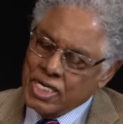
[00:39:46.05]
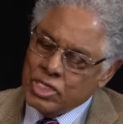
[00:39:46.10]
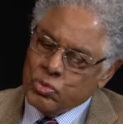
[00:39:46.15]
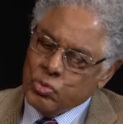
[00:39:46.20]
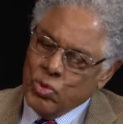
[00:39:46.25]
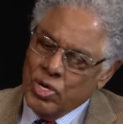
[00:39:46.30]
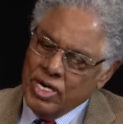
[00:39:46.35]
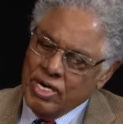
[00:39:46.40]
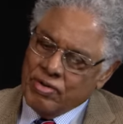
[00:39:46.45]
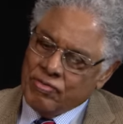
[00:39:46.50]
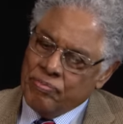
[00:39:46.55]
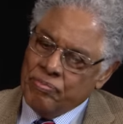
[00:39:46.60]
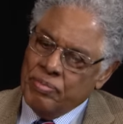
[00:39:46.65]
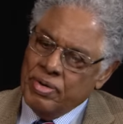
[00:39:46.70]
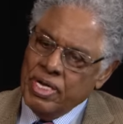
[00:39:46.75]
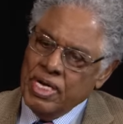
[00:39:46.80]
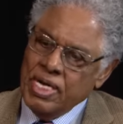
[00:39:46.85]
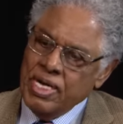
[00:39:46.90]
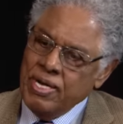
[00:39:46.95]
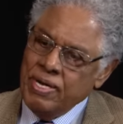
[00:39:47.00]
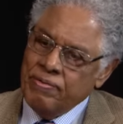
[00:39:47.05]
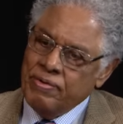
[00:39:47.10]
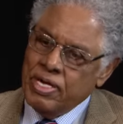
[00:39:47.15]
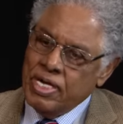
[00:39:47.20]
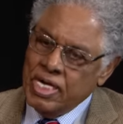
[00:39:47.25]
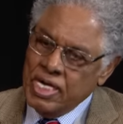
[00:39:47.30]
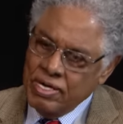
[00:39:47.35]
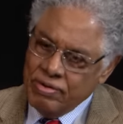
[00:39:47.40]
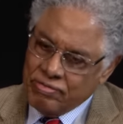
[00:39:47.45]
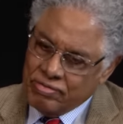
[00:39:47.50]
It's one of many
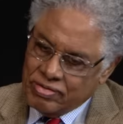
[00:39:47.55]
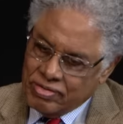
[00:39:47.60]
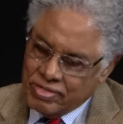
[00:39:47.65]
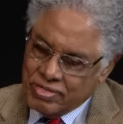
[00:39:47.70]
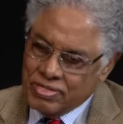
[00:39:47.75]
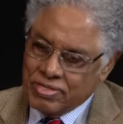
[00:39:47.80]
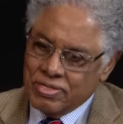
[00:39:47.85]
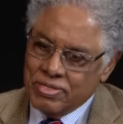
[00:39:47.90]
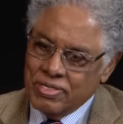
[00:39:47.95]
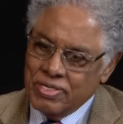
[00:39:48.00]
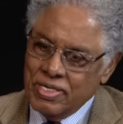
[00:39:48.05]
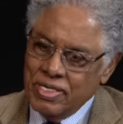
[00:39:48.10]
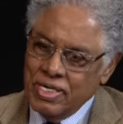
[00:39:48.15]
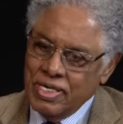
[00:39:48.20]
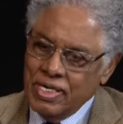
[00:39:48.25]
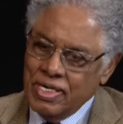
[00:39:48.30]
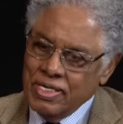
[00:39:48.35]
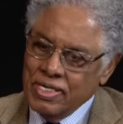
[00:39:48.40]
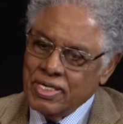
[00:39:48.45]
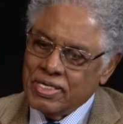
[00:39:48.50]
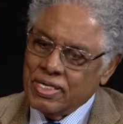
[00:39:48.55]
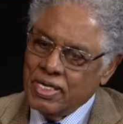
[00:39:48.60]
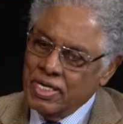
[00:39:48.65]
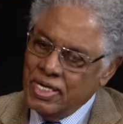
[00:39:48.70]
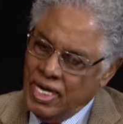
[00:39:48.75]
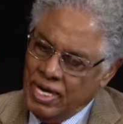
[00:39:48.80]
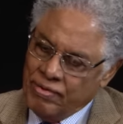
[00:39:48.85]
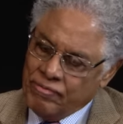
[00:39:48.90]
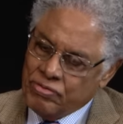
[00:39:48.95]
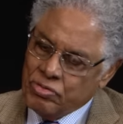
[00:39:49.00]
evils that the
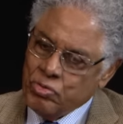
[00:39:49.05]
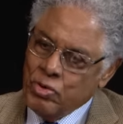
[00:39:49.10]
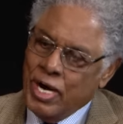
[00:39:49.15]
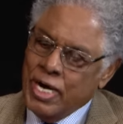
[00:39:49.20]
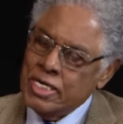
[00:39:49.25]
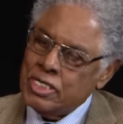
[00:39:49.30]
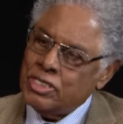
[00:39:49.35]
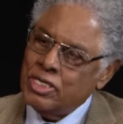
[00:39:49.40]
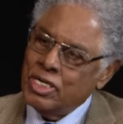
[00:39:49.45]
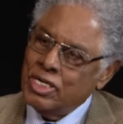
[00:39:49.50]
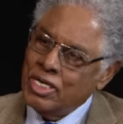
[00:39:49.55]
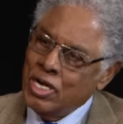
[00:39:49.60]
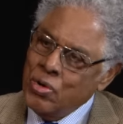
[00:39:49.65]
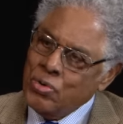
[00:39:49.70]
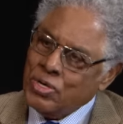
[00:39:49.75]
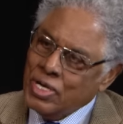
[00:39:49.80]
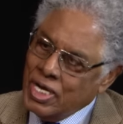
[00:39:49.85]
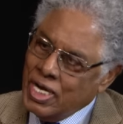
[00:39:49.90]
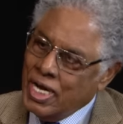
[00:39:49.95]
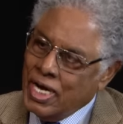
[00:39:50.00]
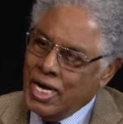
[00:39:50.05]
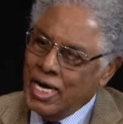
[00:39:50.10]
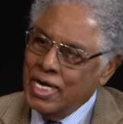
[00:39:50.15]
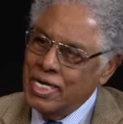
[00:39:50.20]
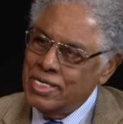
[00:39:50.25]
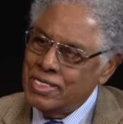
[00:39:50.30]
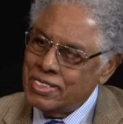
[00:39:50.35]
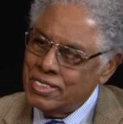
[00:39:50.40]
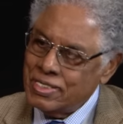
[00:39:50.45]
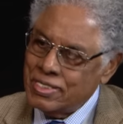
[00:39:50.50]
left tries to
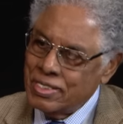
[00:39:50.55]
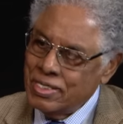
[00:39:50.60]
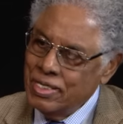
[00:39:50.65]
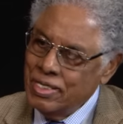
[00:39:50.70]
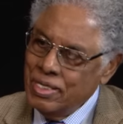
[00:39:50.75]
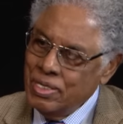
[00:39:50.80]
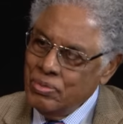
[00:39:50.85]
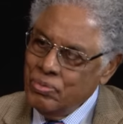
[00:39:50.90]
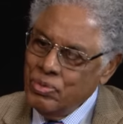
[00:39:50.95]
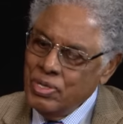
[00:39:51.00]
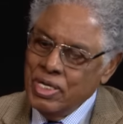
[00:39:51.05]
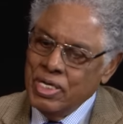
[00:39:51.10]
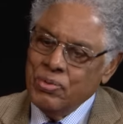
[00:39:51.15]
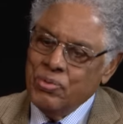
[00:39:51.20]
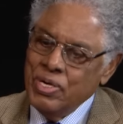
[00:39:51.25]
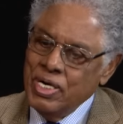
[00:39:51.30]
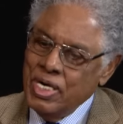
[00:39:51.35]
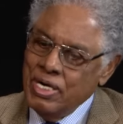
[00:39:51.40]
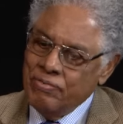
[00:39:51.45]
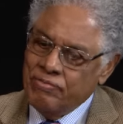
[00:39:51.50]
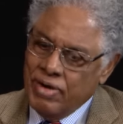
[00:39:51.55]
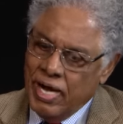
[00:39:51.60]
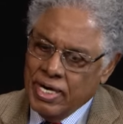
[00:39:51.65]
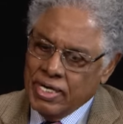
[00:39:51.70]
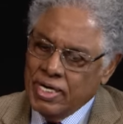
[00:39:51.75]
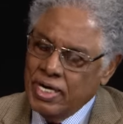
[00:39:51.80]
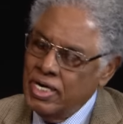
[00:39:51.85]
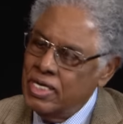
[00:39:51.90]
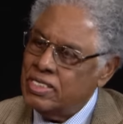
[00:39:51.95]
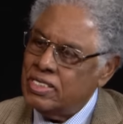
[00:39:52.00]
localize, when, when in
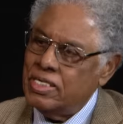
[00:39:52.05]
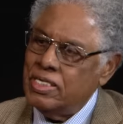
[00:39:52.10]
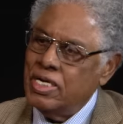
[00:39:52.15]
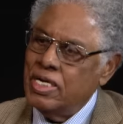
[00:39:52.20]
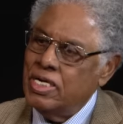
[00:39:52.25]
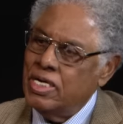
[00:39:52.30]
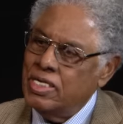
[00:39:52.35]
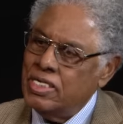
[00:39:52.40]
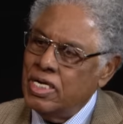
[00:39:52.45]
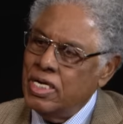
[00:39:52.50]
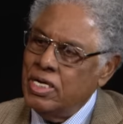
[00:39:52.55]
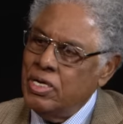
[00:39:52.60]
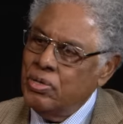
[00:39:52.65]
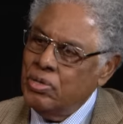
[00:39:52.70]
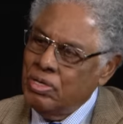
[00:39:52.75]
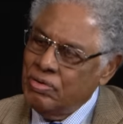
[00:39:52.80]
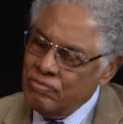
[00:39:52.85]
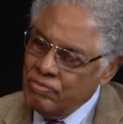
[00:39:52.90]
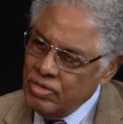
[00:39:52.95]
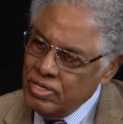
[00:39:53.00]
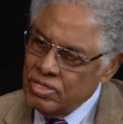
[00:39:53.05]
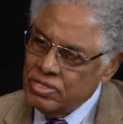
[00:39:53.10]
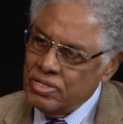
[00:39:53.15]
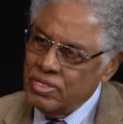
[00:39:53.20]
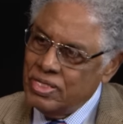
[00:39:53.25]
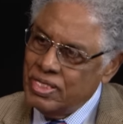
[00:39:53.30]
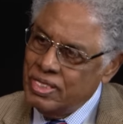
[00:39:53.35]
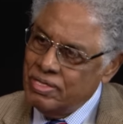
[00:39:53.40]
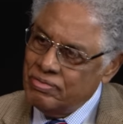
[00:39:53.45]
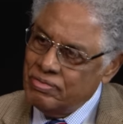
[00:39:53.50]
fact it is, a, it is a
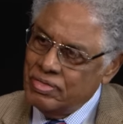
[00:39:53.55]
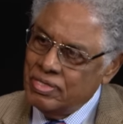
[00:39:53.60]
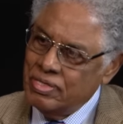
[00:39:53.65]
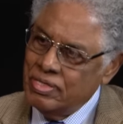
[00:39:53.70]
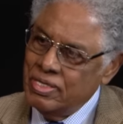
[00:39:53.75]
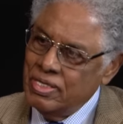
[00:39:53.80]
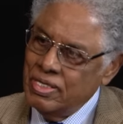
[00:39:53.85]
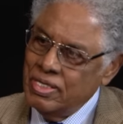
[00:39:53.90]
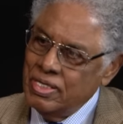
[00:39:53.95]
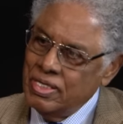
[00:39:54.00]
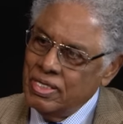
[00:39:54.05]
universal evil.